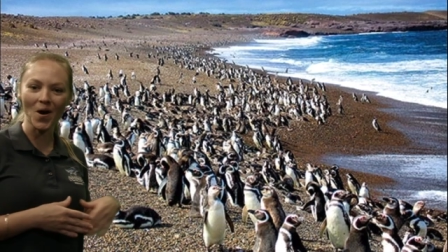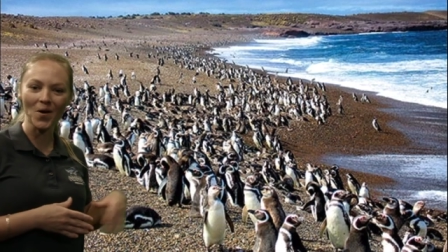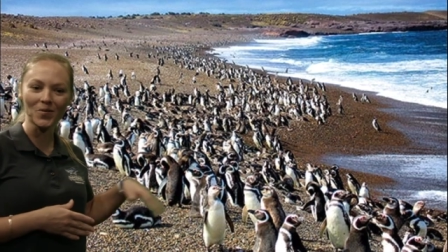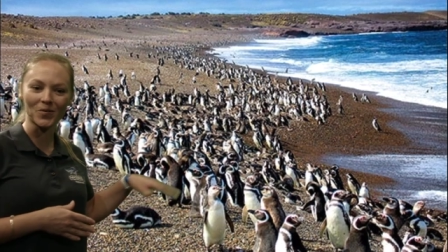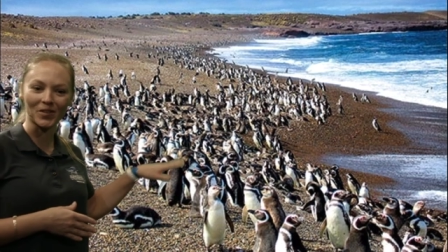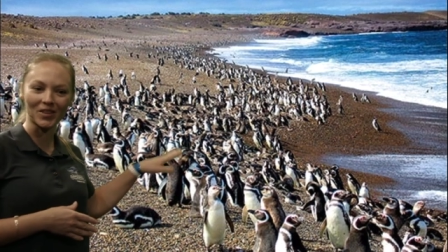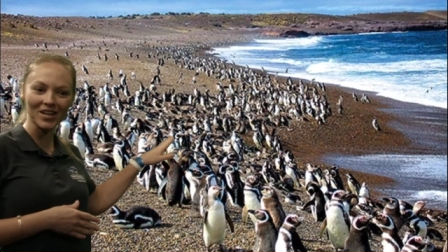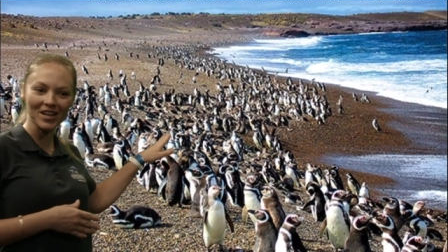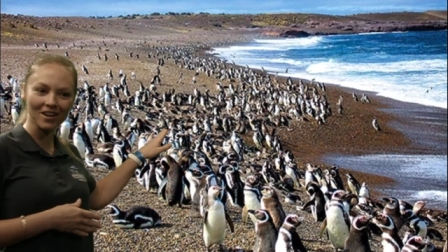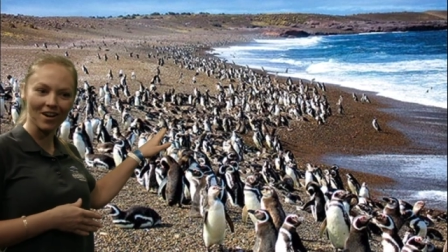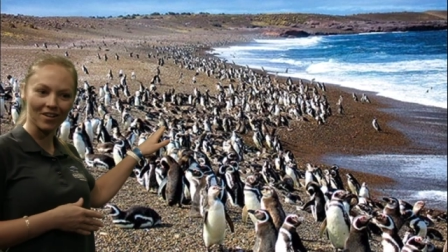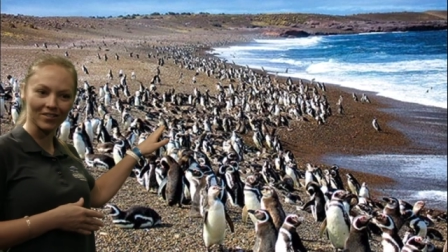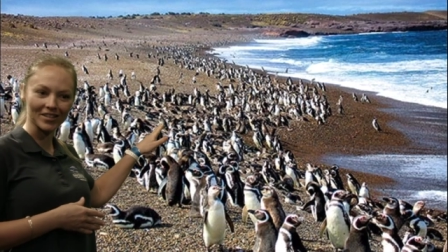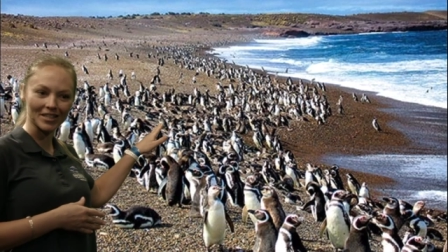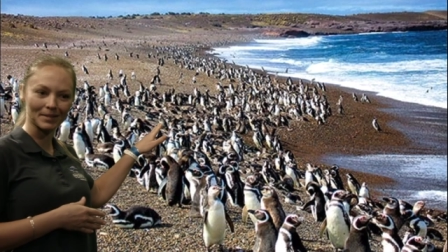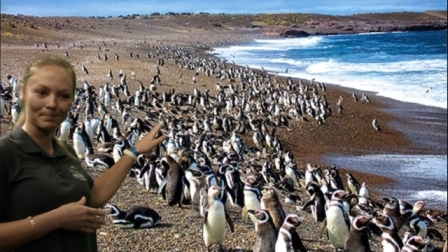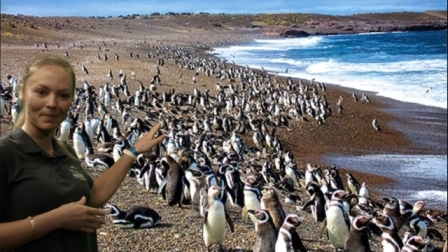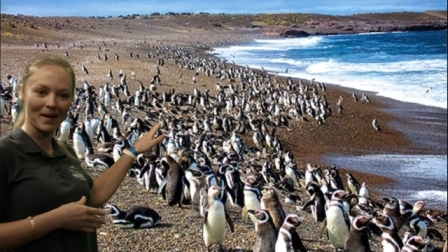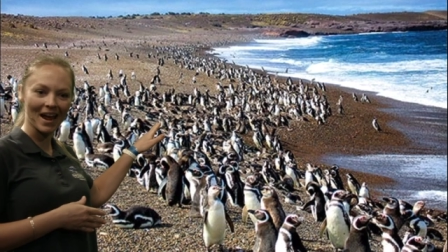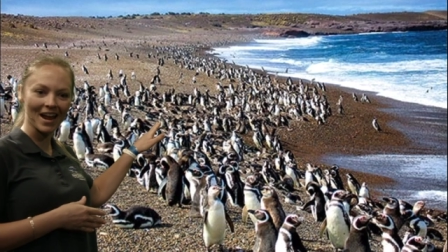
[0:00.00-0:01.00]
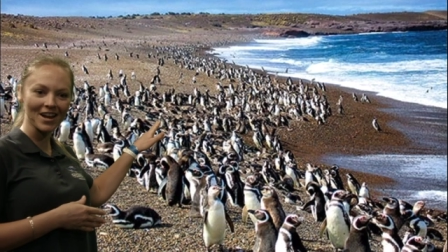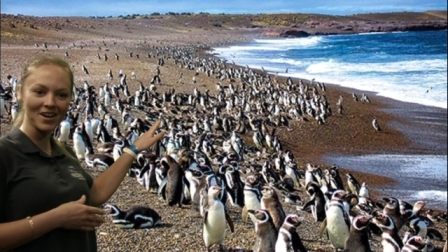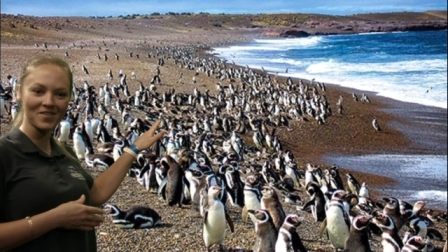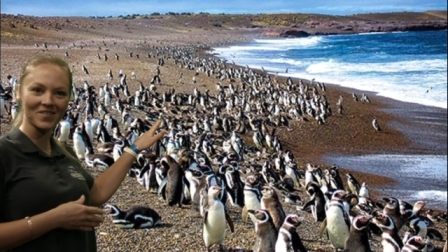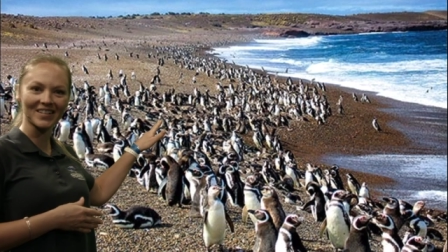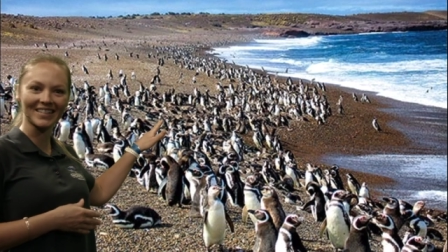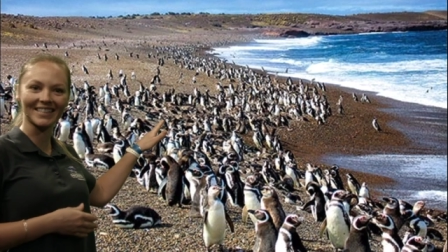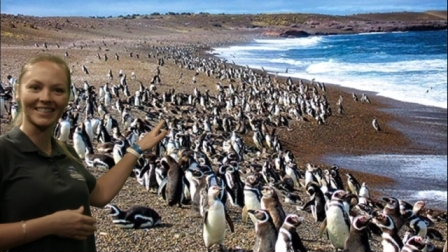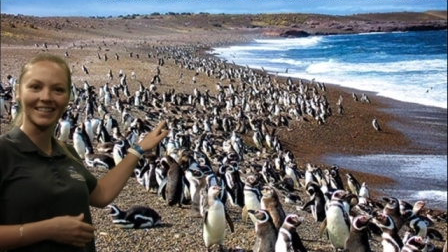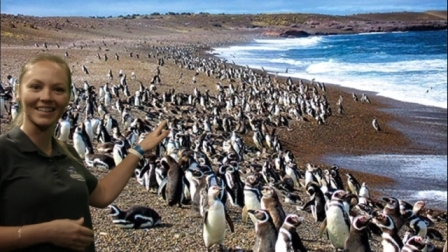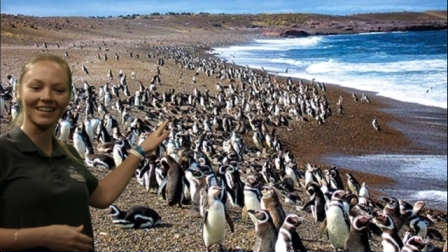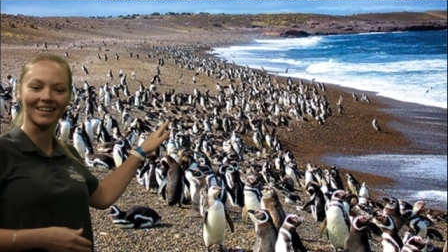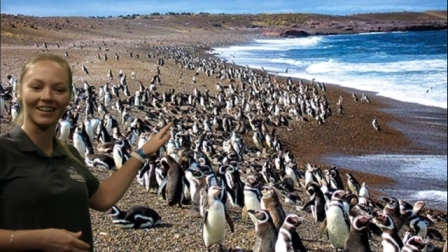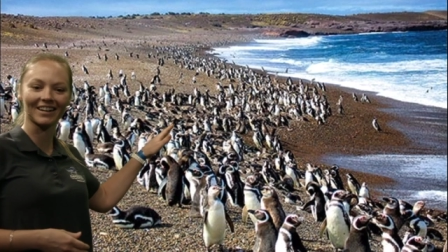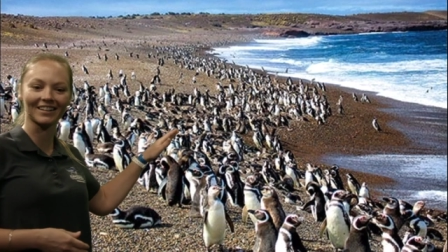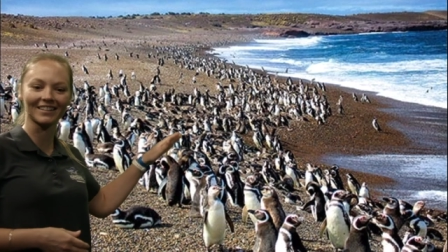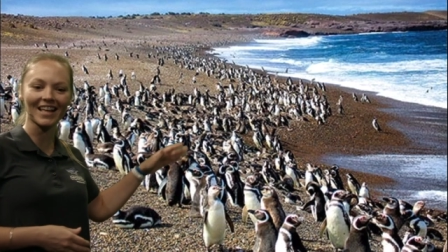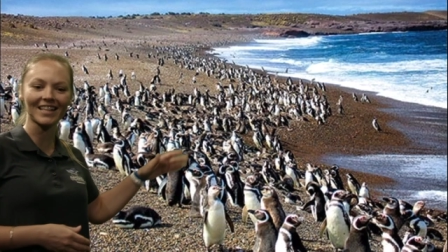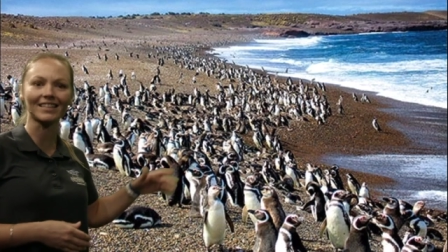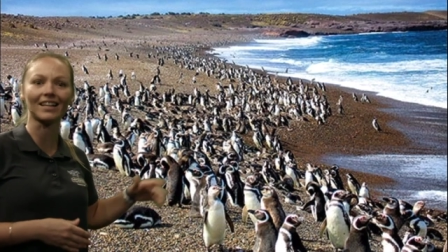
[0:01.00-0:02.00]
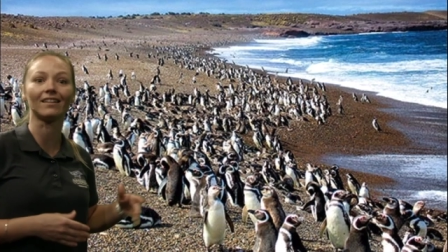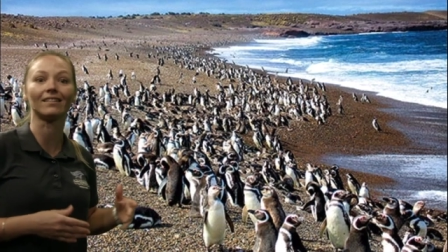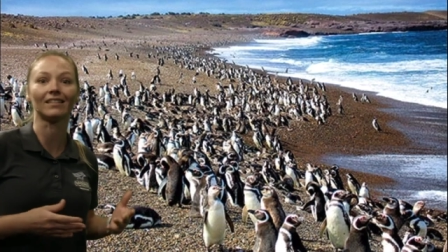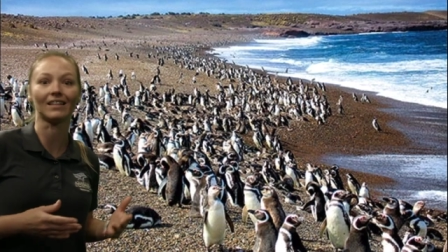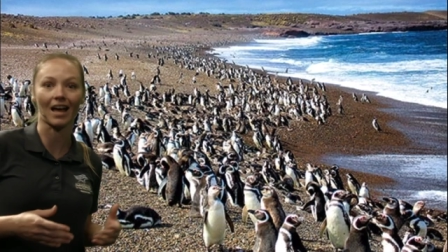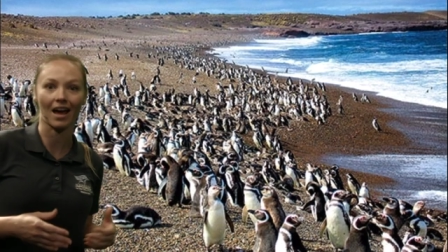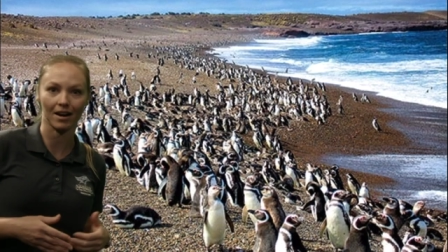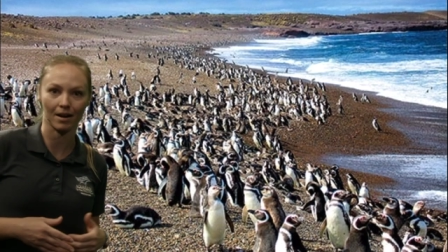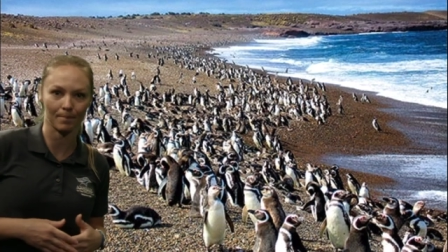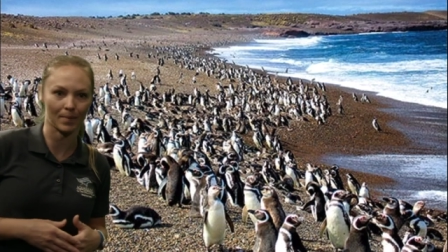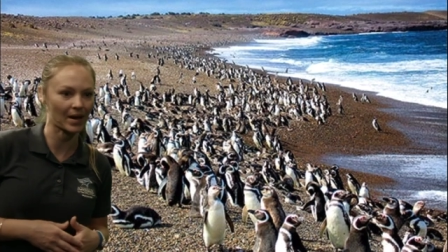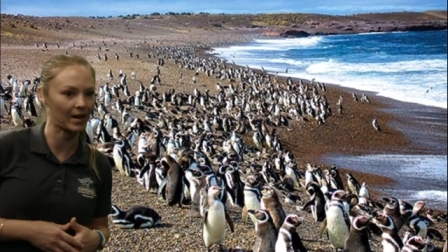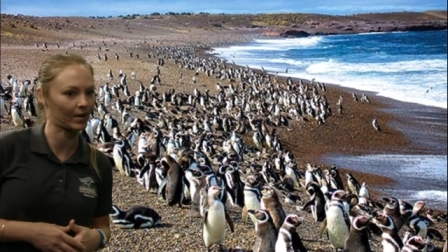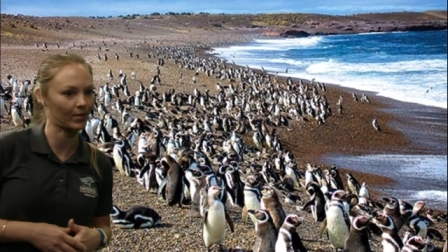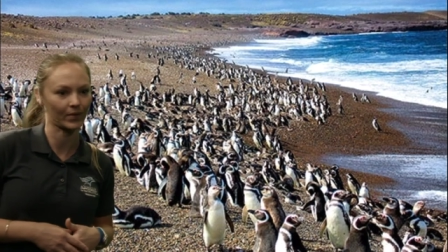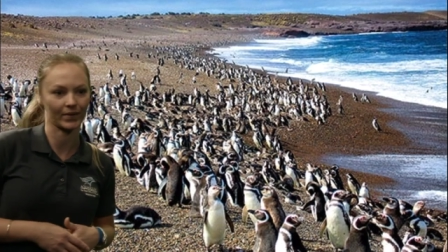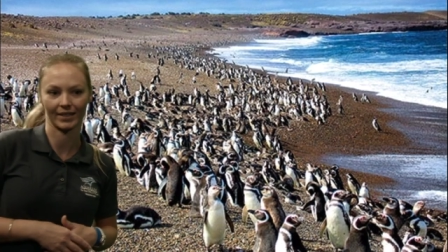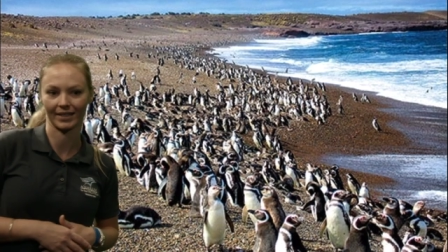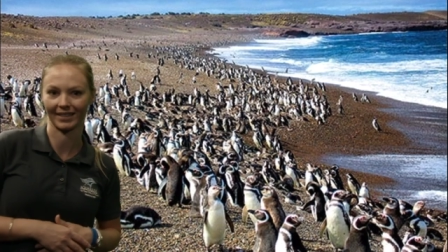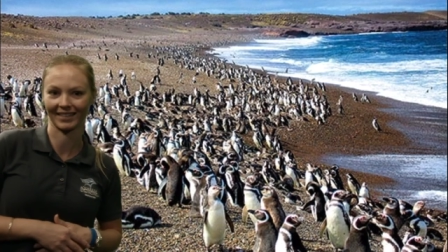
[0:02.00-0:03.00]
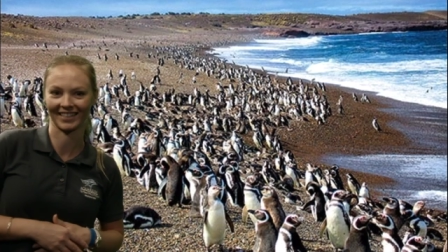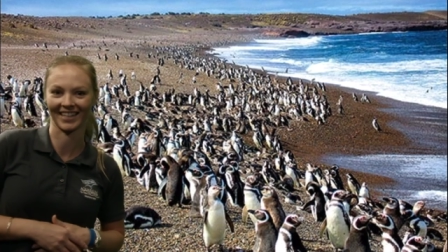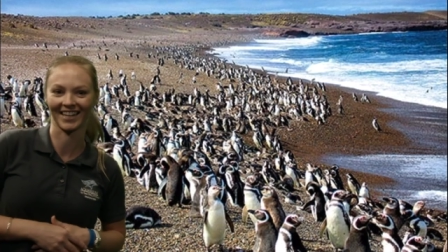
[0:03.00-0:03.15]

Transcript: Oh, look at all these penguins here. That's a lot of penguins.